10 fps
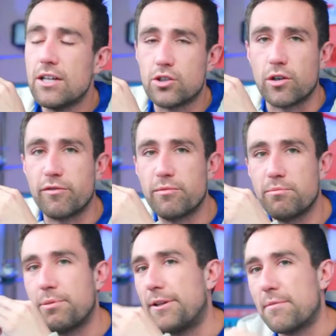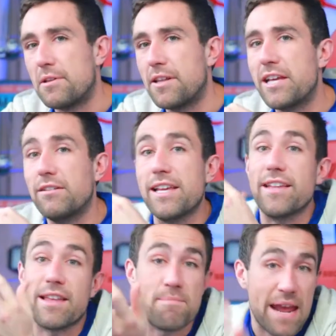sort of build them illegally
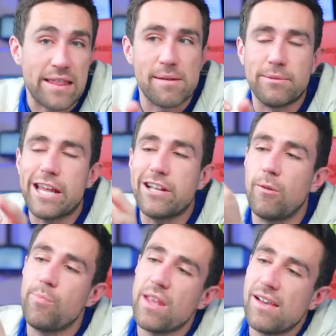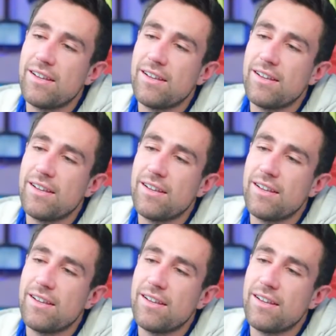and then make them legal.